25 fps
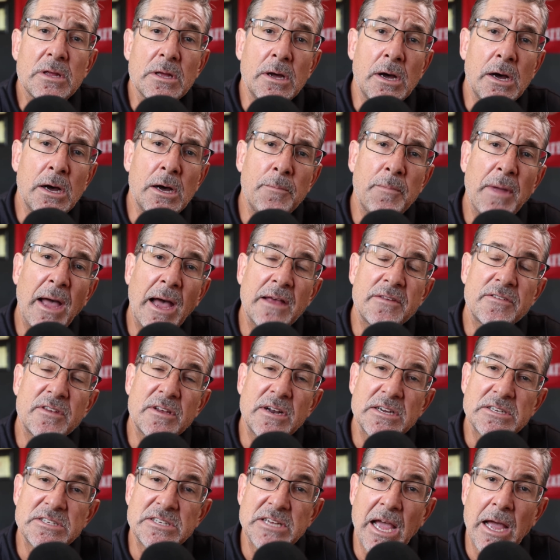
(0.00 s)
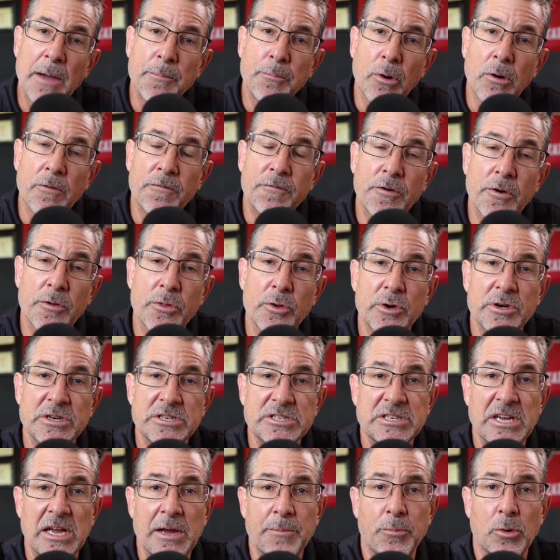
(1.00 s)
As an example, further
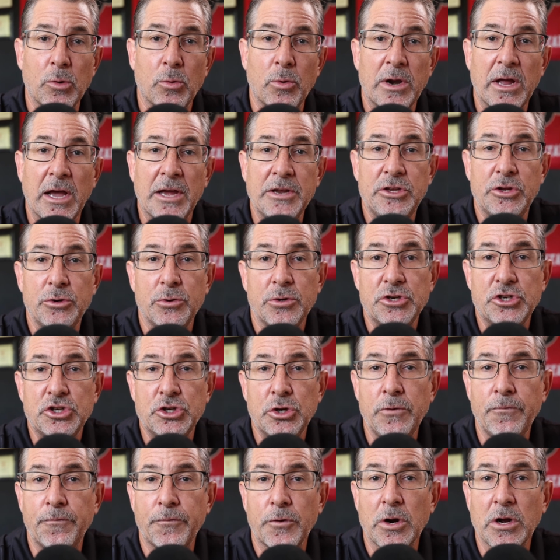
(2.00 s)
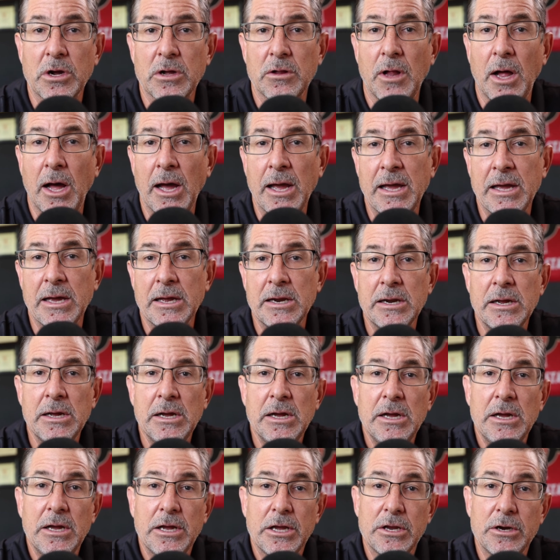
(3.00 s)
example, when I do a shoot for a client,
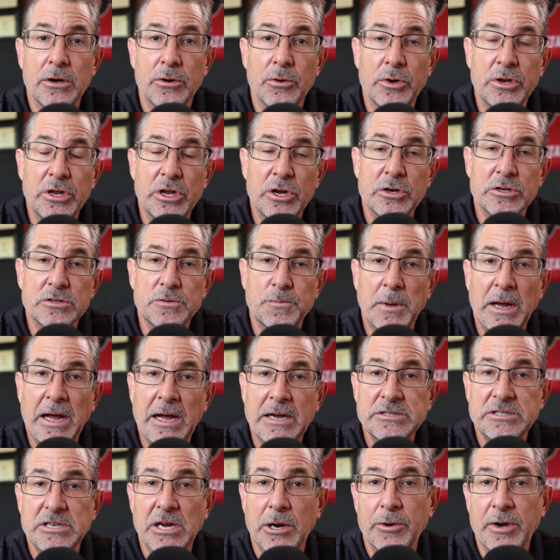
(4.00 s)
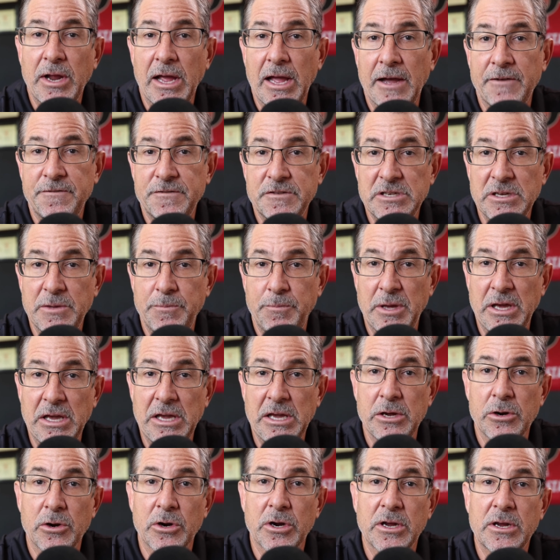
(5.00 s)
in years past, I would
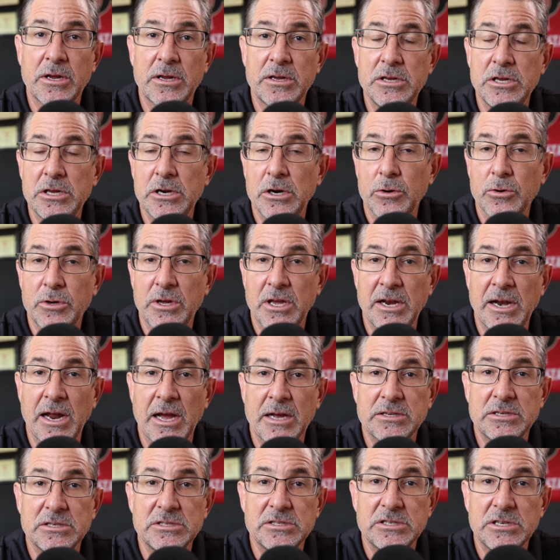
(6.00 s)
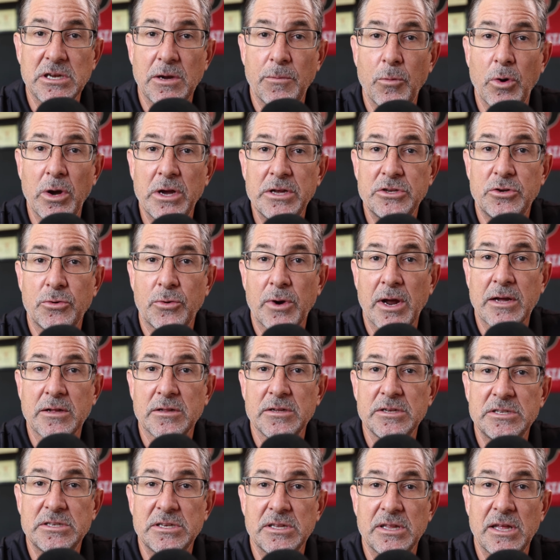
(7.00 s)
FTP or, connect in some way
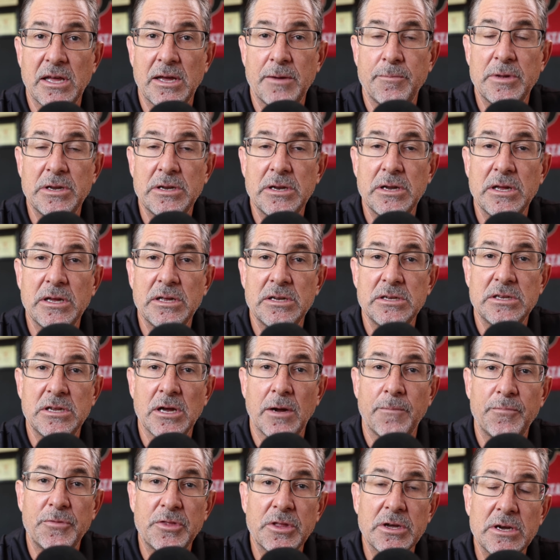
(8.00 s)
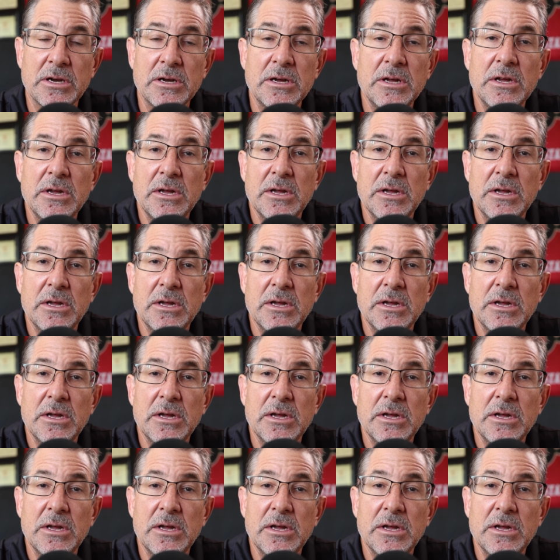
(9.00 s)
directly to them and dump the